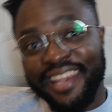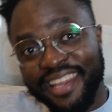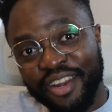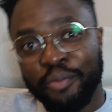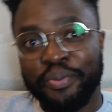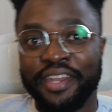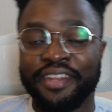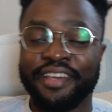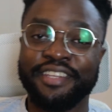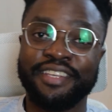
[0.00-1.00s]
a little bit
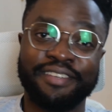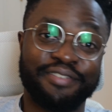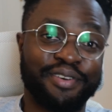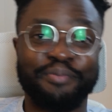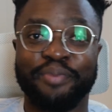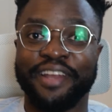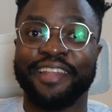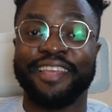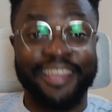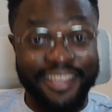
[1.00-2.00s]
naive,
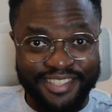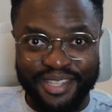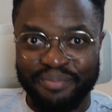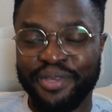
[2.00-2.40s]
but here's the